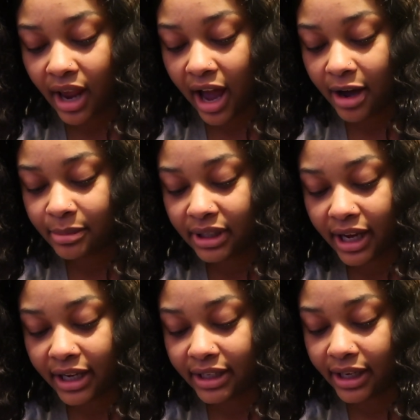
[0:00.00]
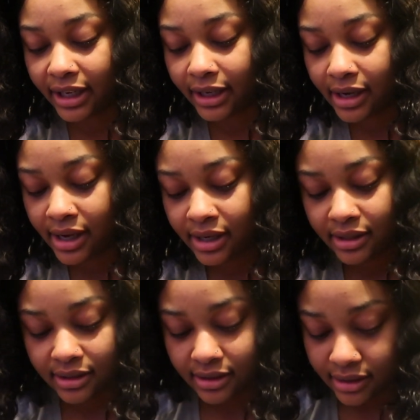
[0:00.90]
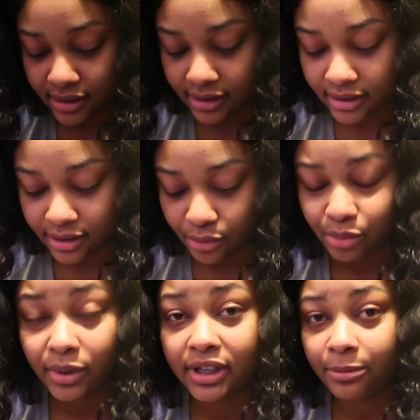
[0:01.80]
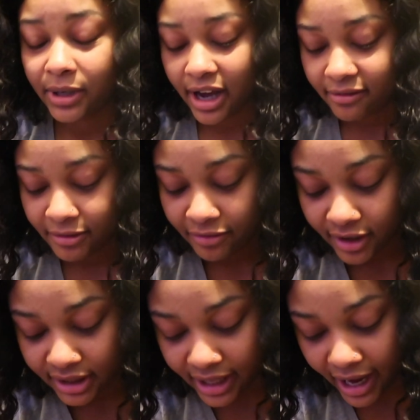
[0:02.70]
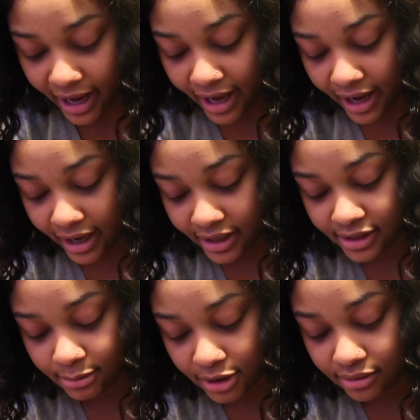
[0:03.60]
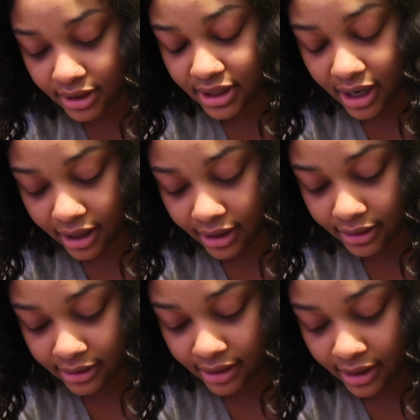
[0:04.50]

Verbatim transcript: I'm glad that whatever feeling I had is mostly gone.